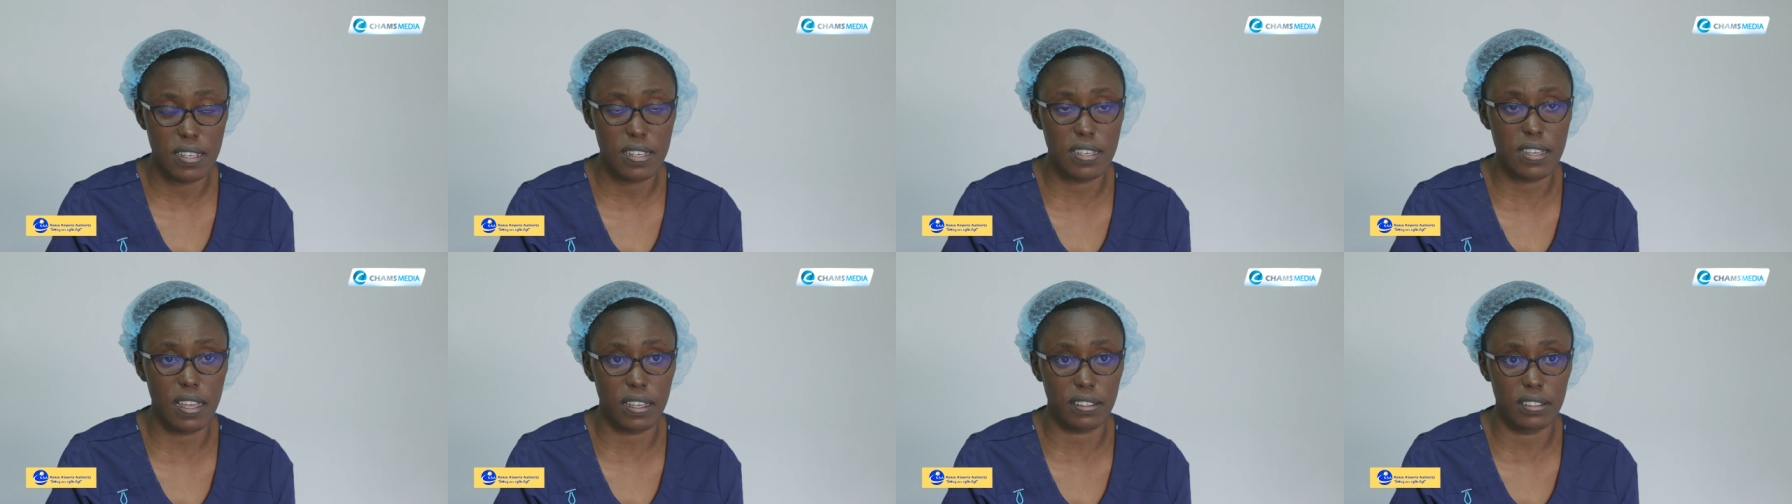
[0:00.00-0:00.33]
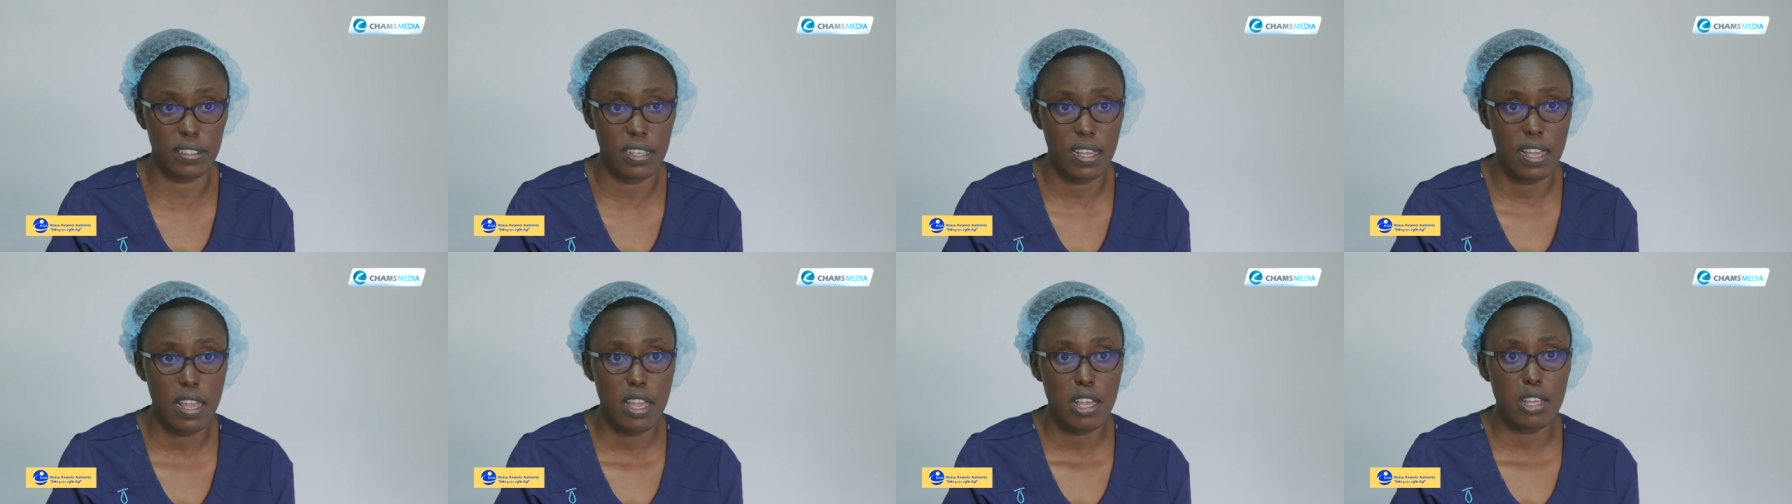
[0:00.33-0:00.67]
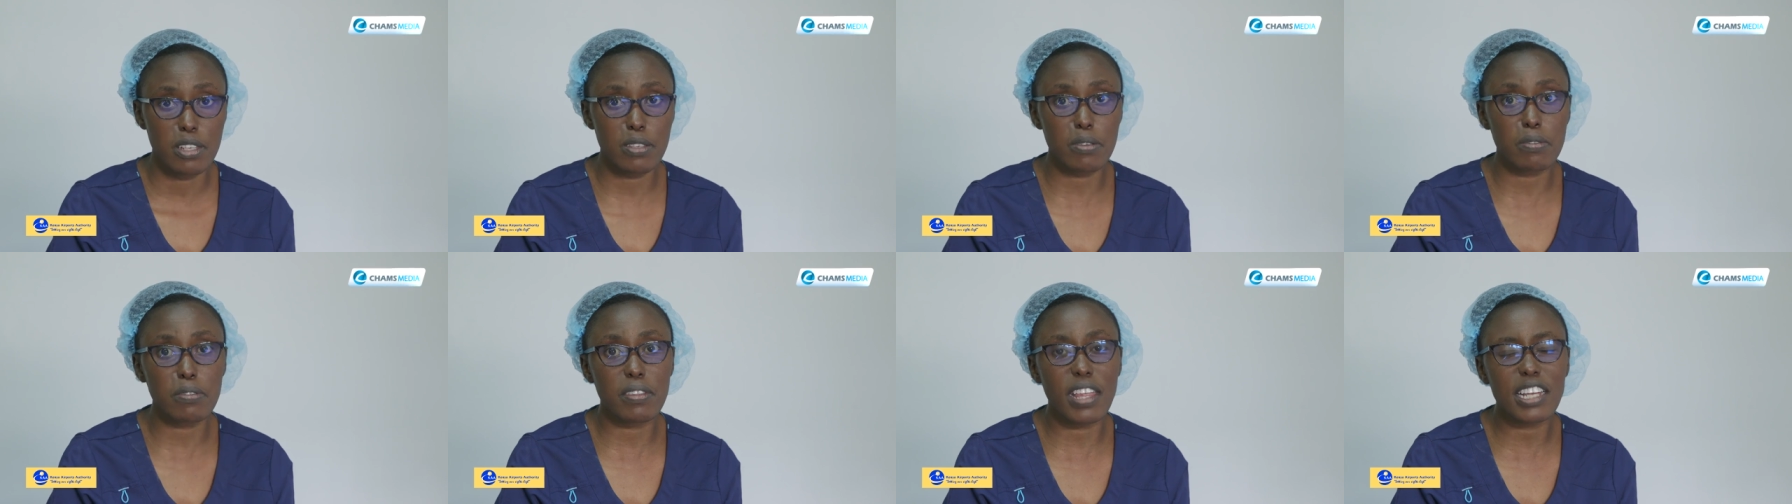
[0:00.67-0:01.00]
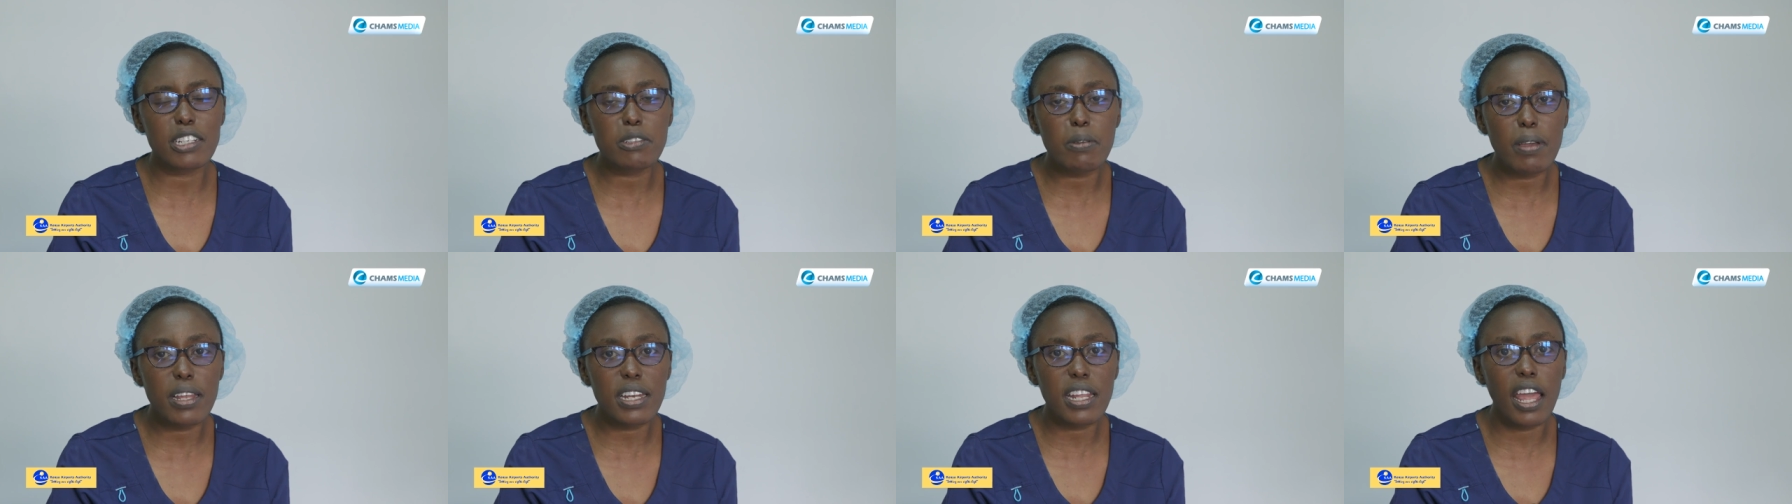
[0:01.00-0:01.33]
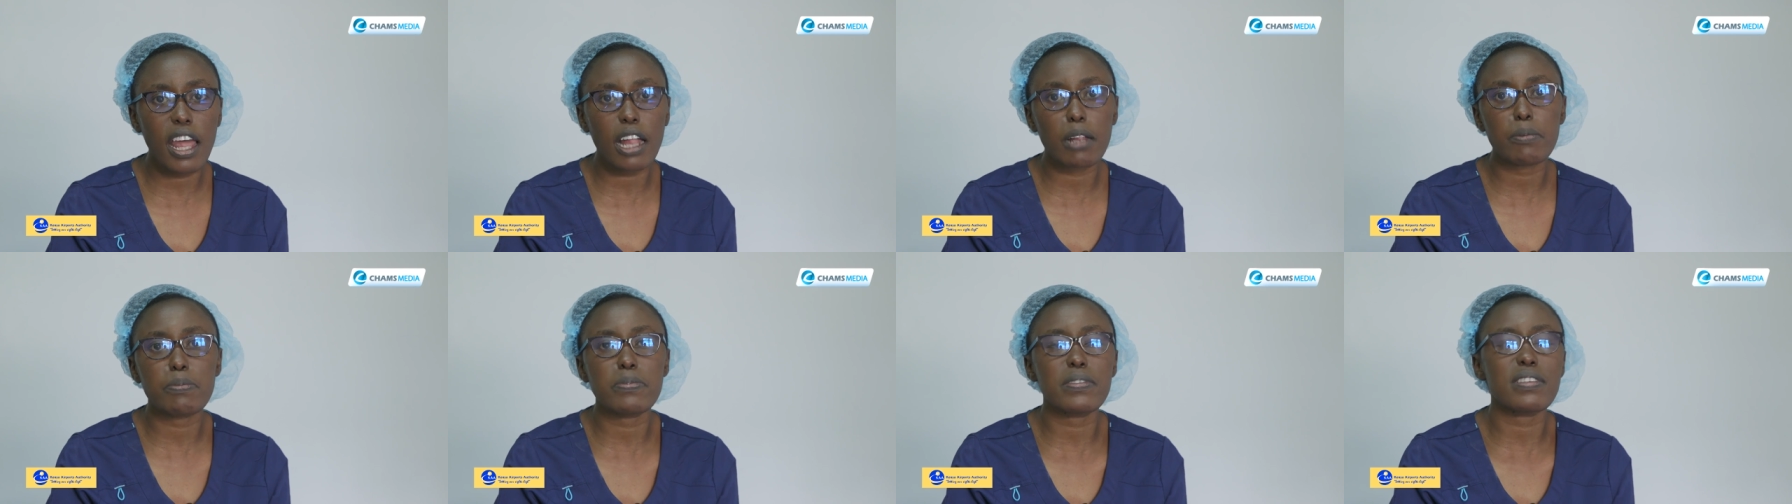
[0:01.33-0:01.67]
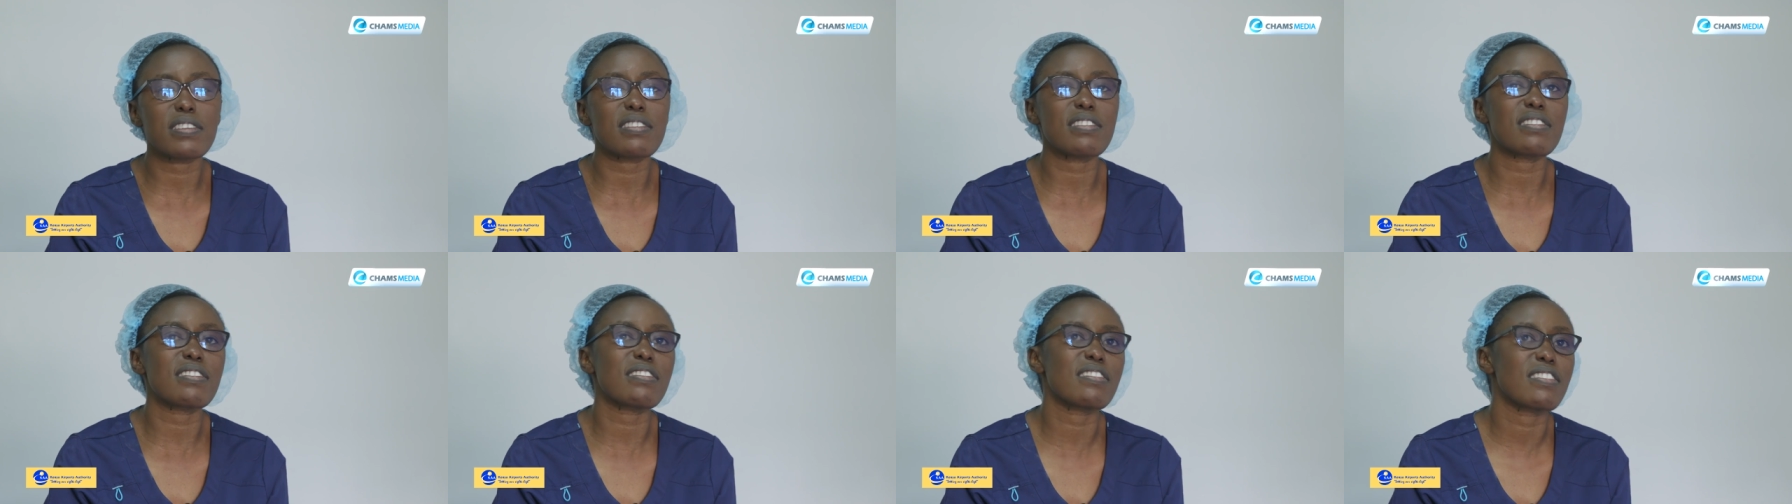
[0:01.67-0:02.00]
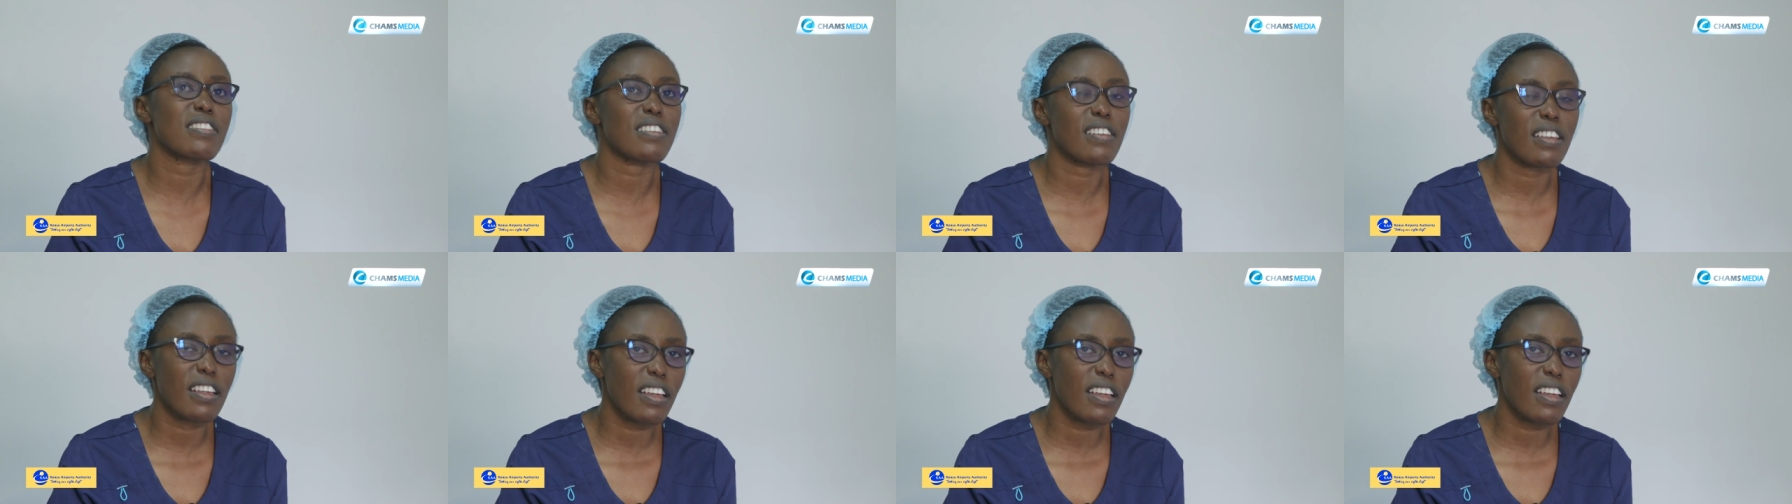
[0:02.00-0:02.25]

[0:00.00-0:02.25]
Yes, so that one helps